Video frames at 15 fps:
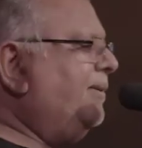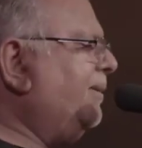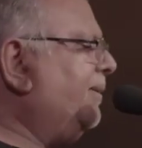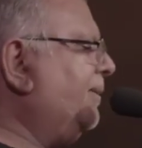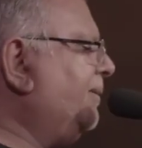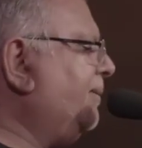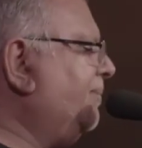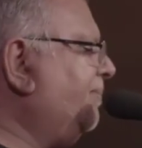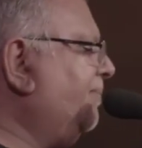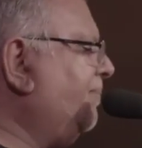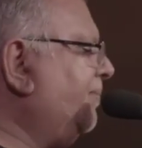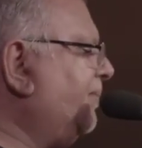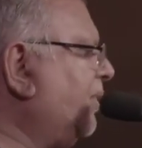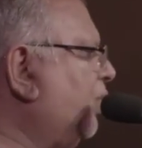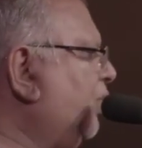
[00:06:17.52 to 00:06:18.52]
uh,
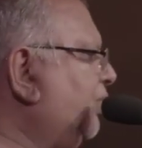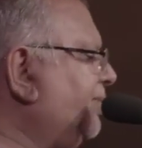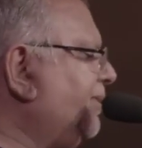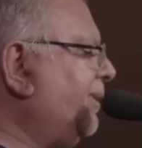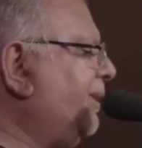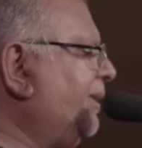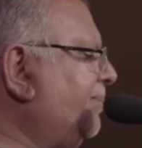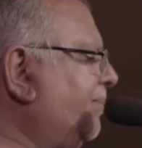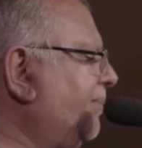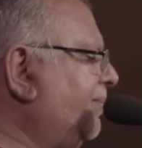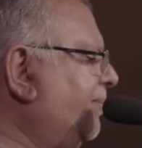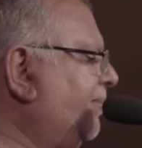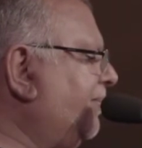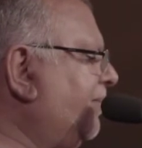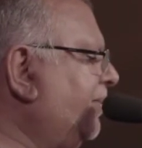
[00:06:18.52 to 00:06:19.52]
the whole team.
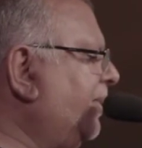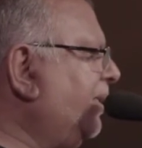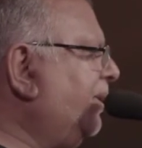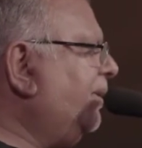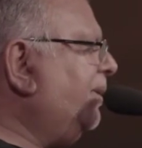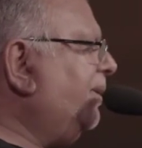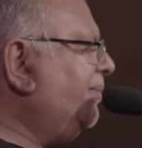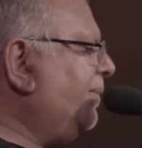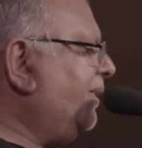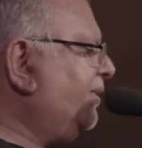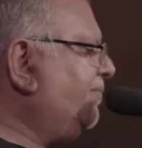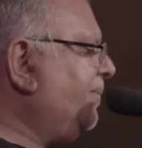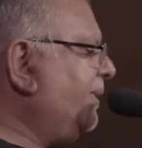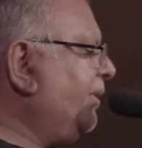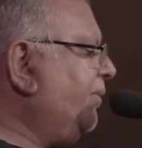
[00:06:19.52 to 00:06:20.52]
But there's
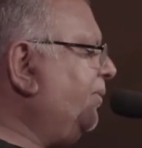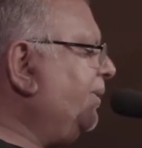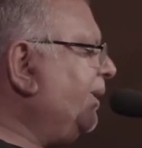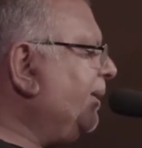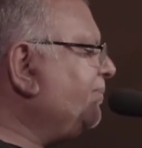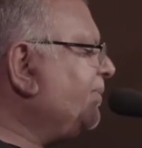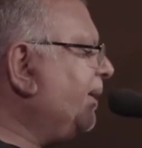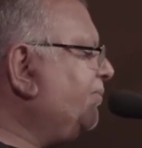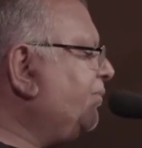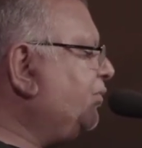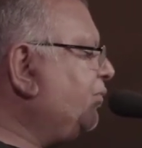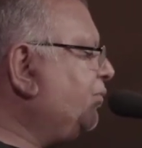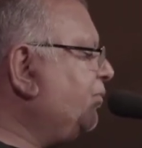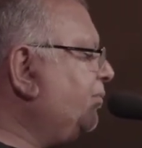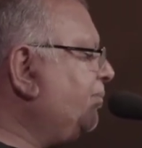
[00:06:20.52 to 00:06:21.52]
particular names i want
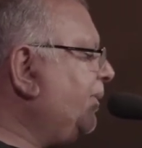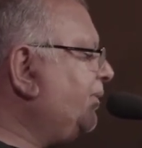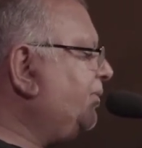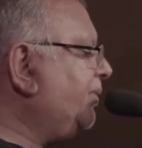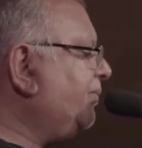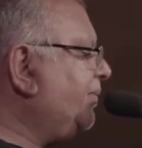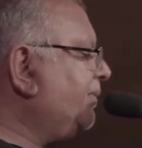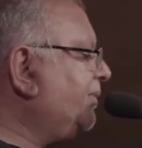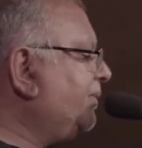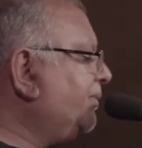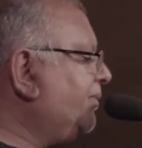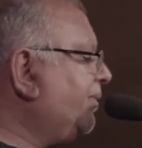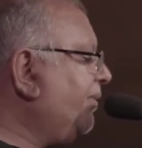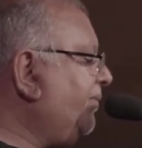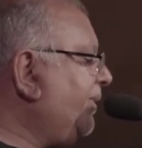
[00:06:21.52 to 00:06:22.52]
to mention, which
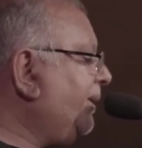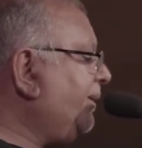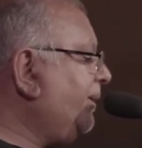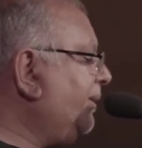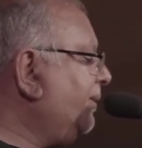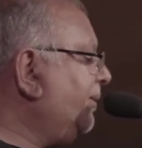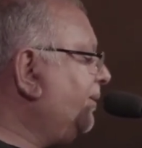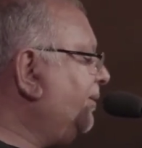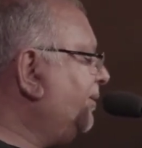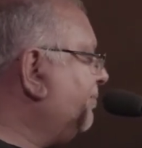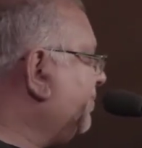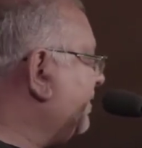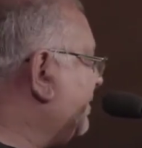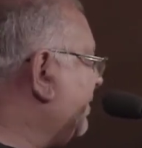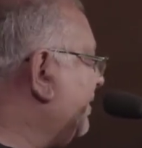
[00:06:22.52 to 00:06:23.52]
Ravi
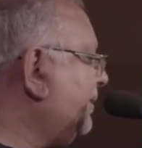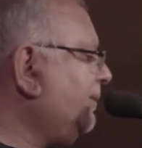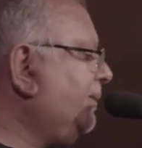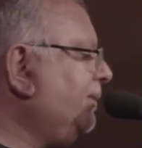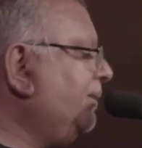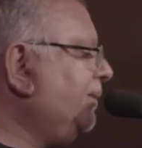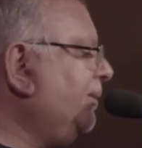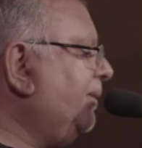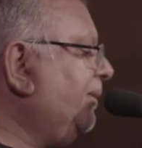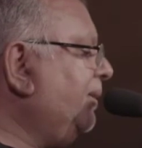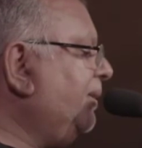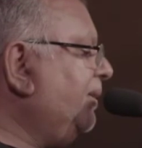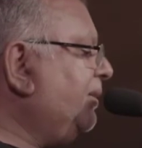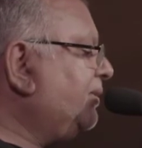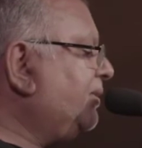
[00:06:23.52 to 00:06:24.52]
Patel,
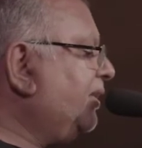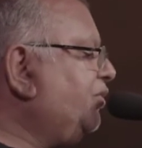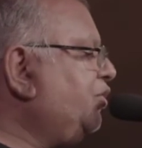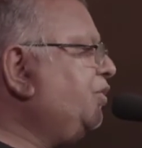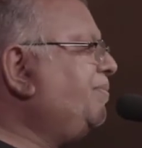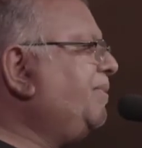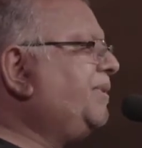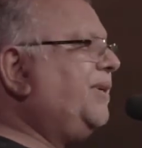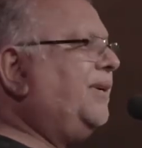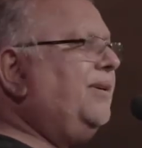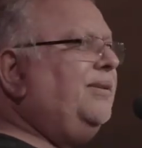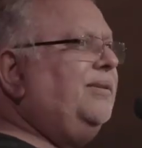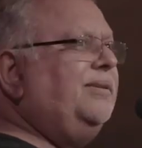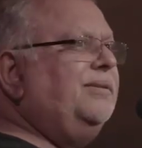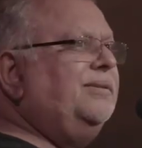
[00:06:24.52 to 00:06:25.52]
Sanju Patel,